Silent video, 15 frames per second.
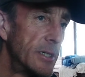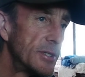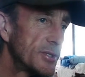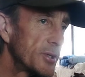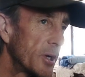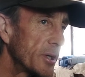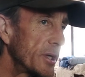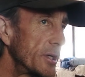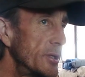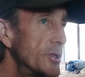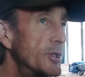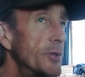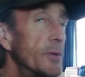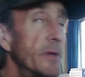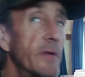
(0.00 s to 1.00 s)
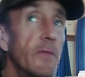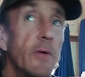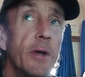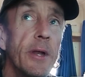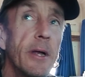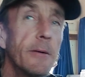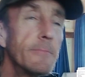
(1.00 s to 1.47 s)
psychic intuitive
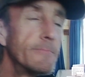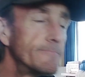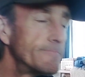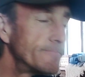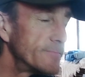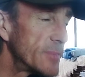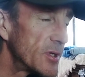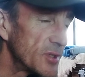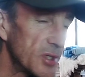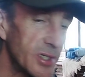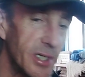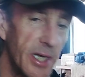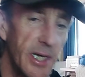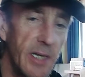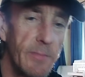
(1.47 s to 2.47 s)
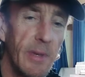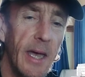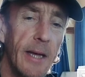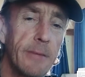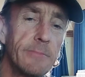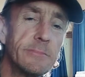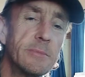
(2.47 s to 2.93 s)
reader. I was just leaning
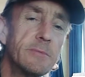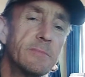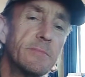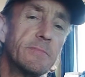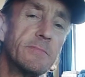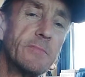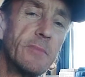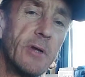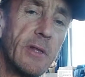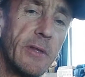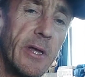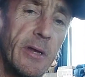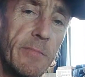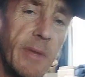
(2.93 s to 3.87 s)
back. When I lean